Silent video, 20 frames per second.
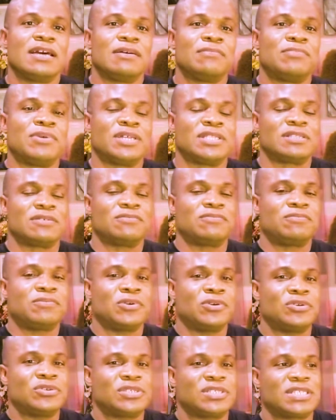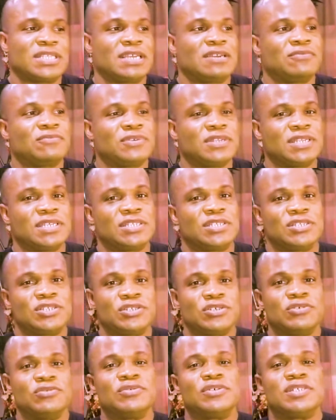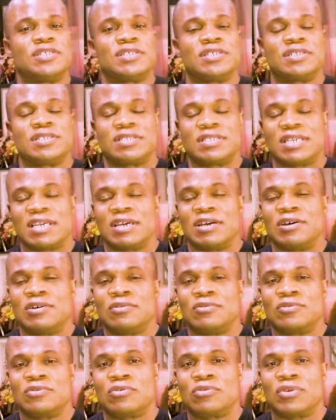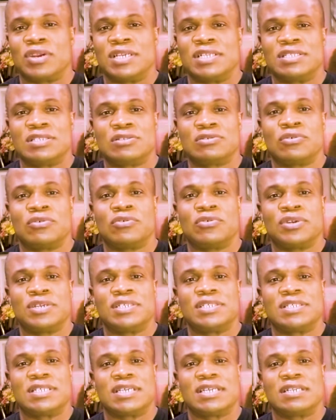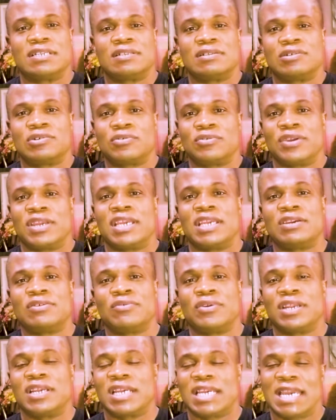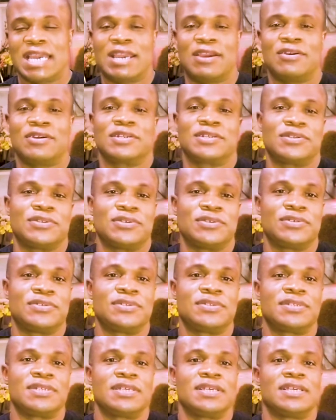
But the first thing we need to do is just tell great stories and create great characters.